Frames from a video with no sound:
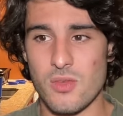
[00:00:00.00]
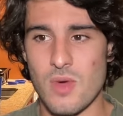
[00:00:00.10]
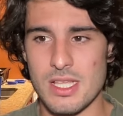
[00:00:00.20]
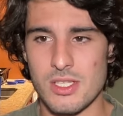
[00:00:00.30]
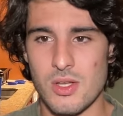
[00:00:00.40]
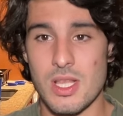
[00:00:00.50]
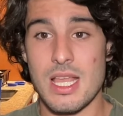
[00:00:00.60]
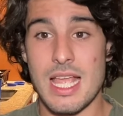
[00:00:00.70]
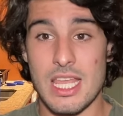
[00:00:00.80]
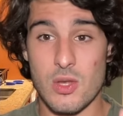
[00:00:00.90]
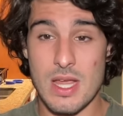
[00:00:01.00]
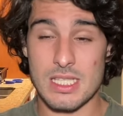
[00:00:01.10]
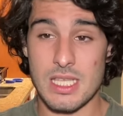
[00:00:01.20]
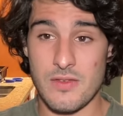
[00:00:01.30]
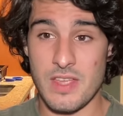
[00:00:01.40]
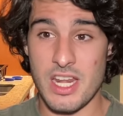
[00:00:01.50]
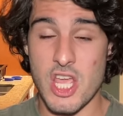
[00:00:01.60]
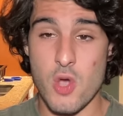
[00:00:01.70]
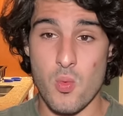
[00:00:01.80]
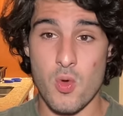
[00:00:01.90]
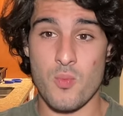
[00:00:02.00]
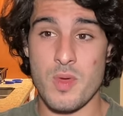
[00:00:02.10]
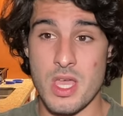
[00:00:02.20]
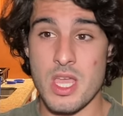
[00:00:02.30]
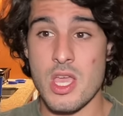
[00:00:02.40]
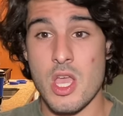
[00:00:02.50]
Russell, and the rest of the video will be